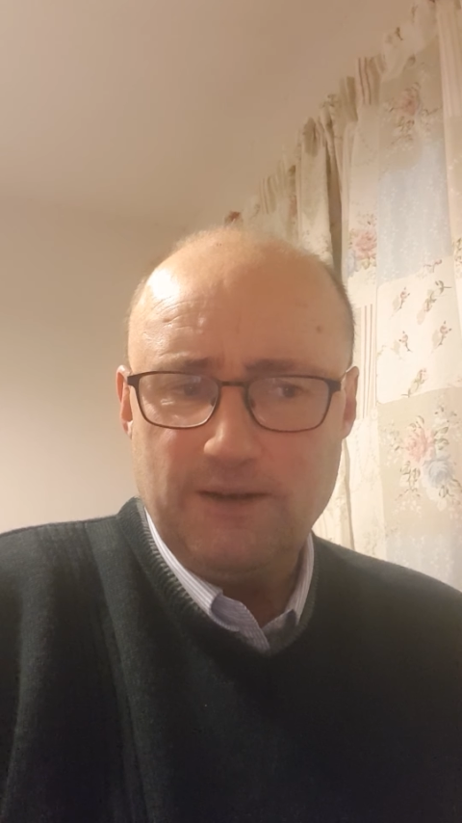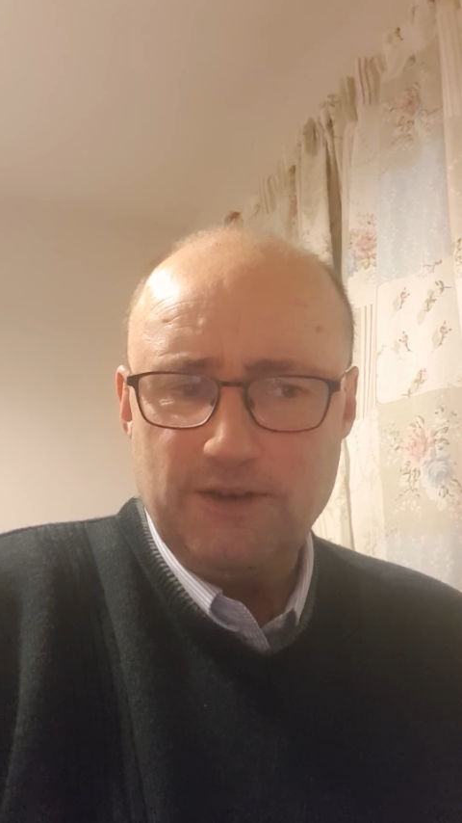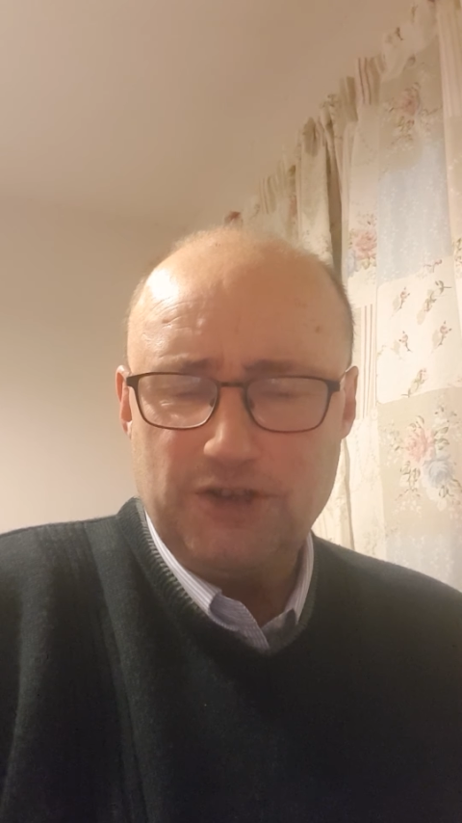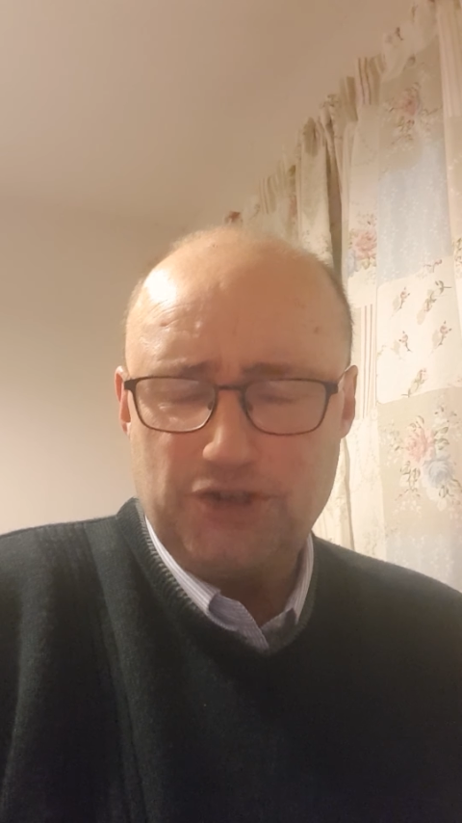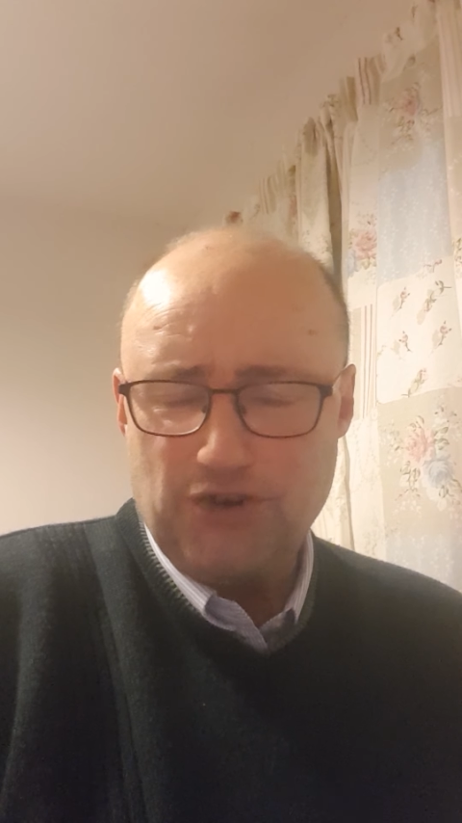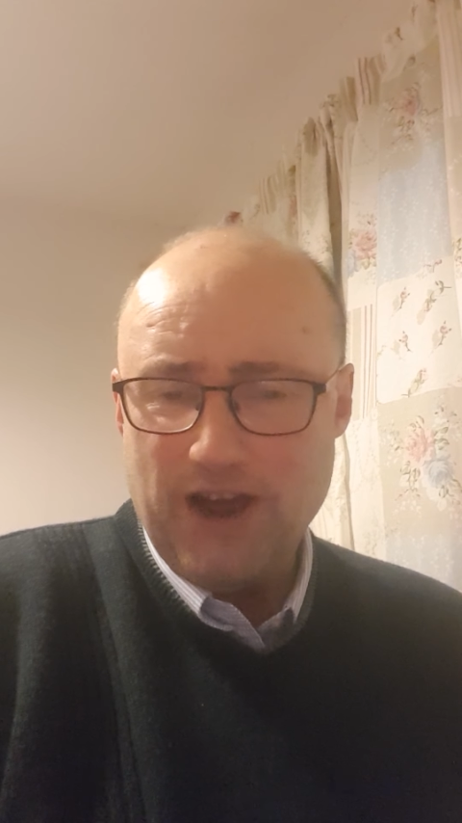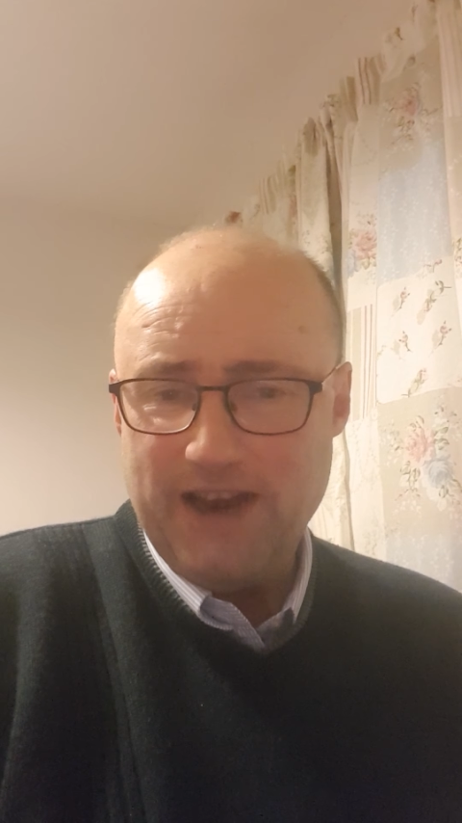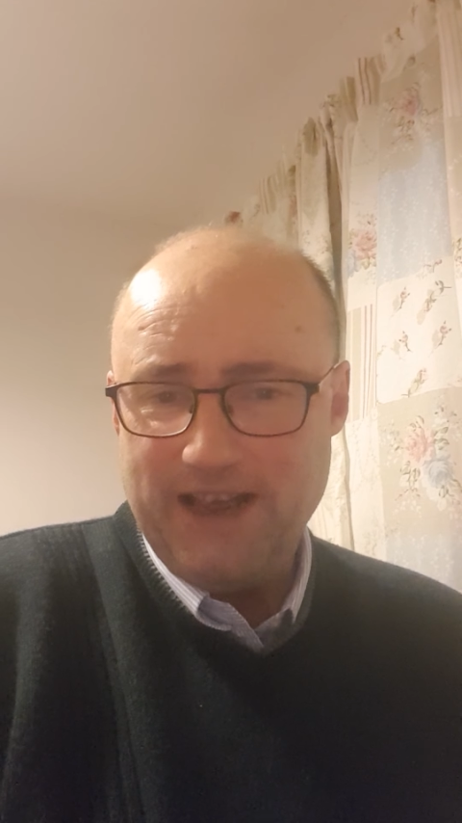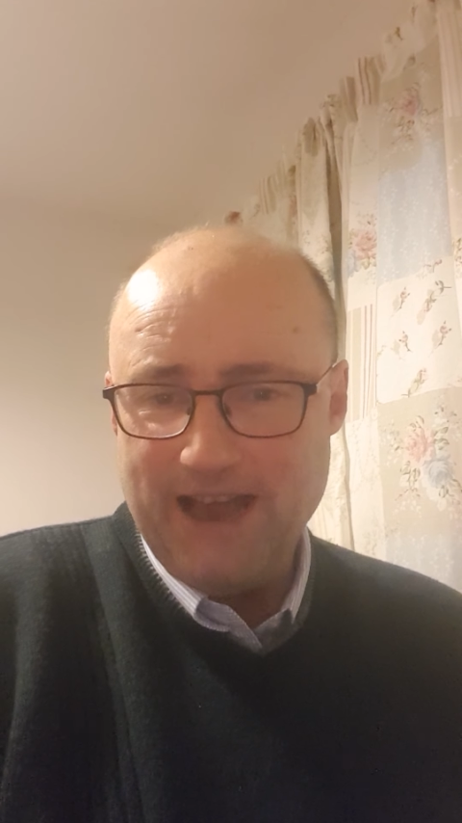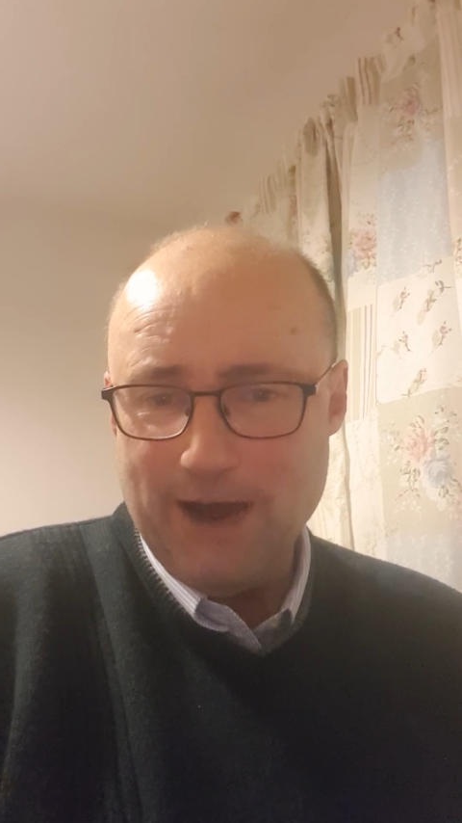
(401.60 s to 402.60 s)

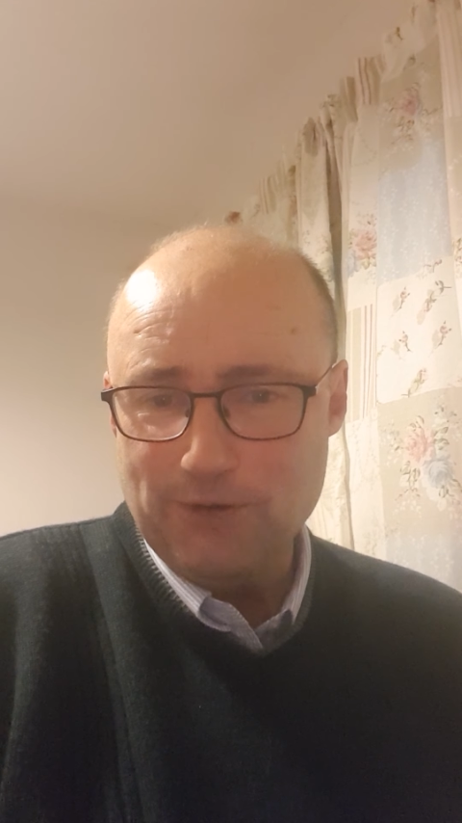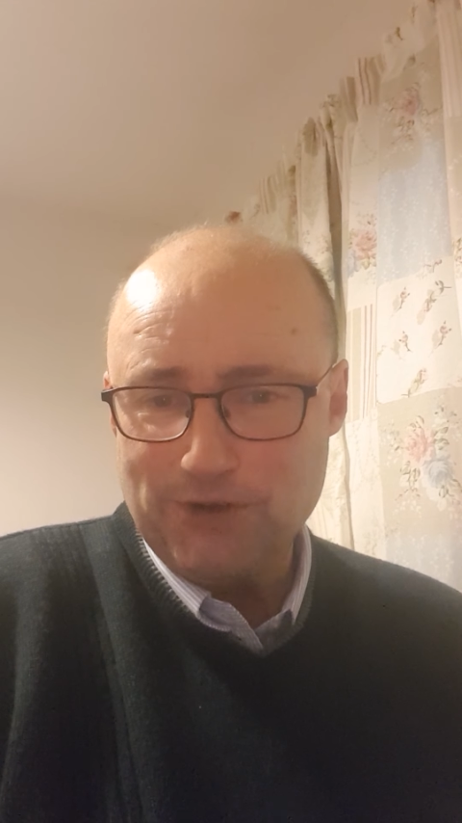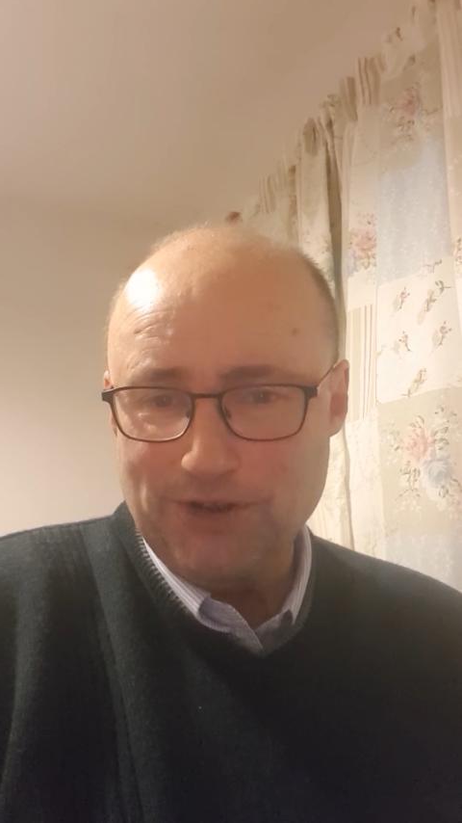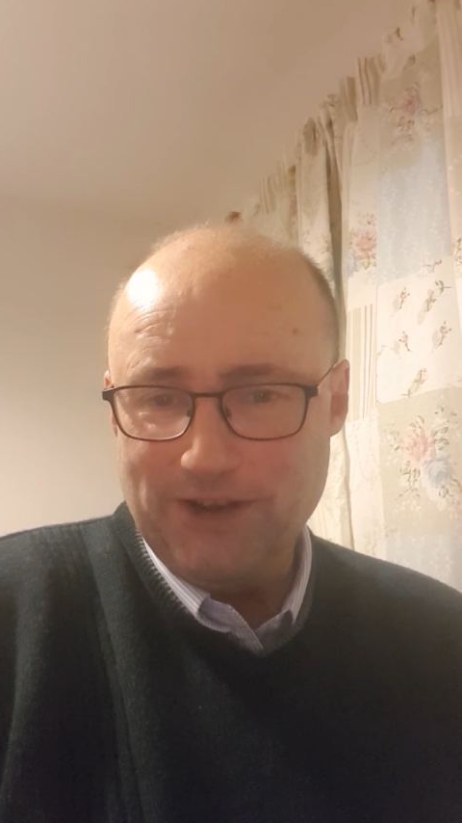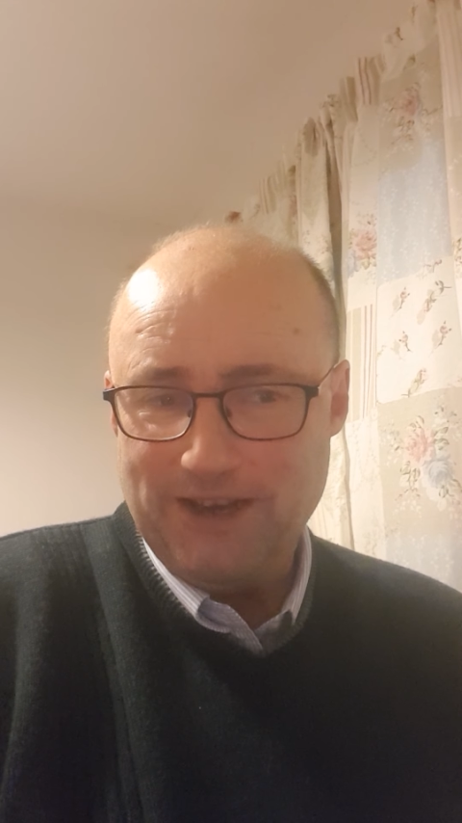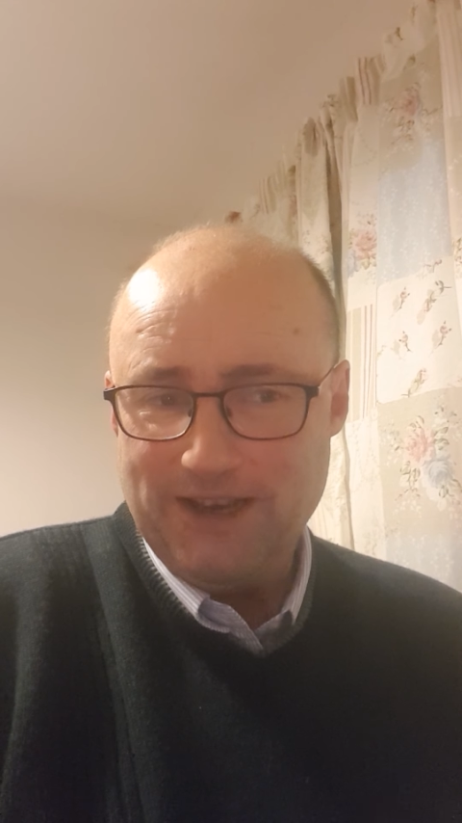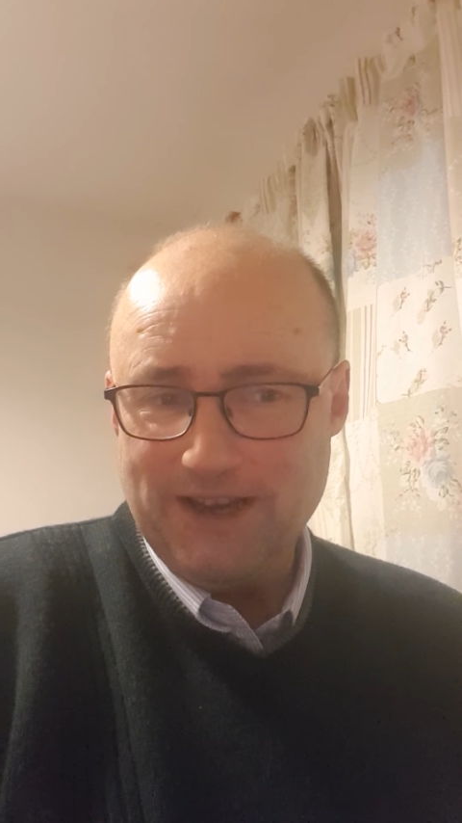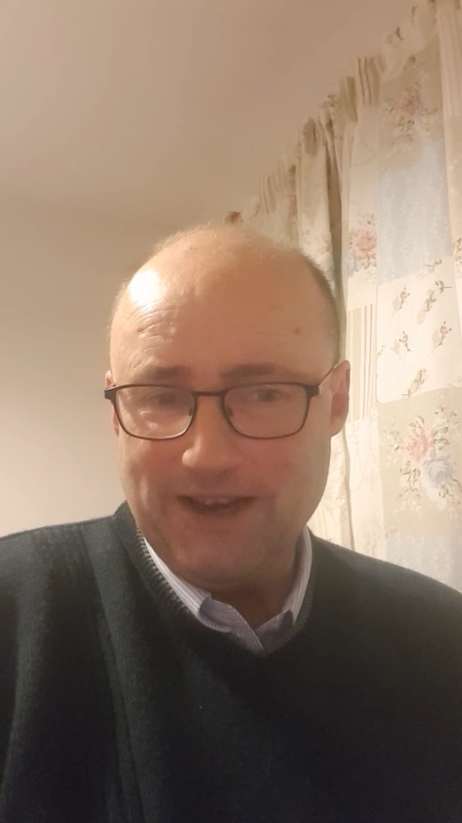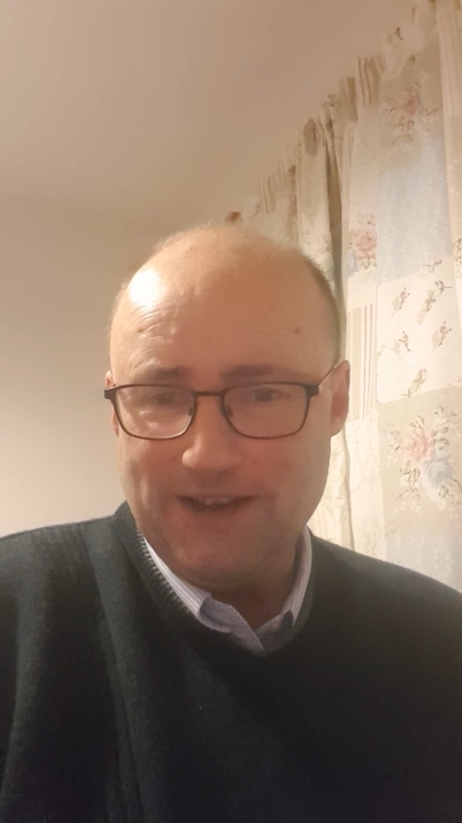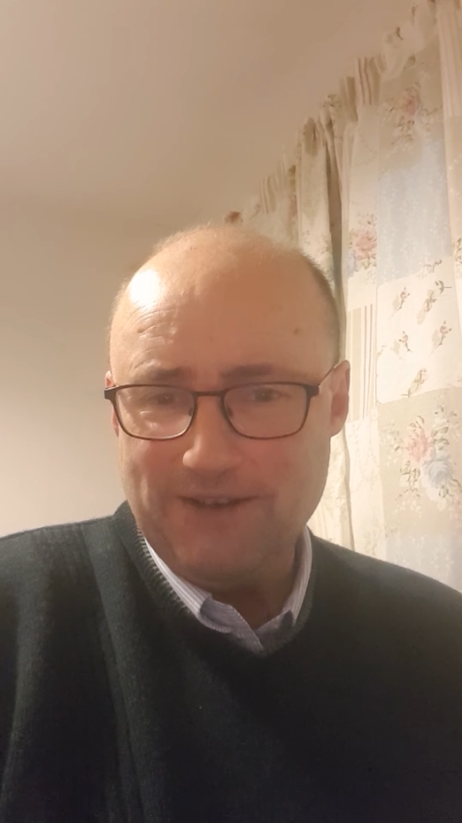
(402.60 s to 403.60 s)
striding out on the
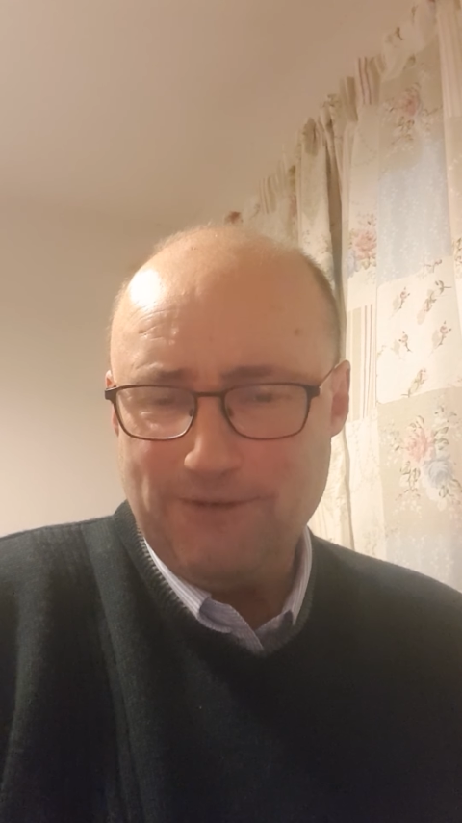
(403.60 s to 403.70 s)
uh,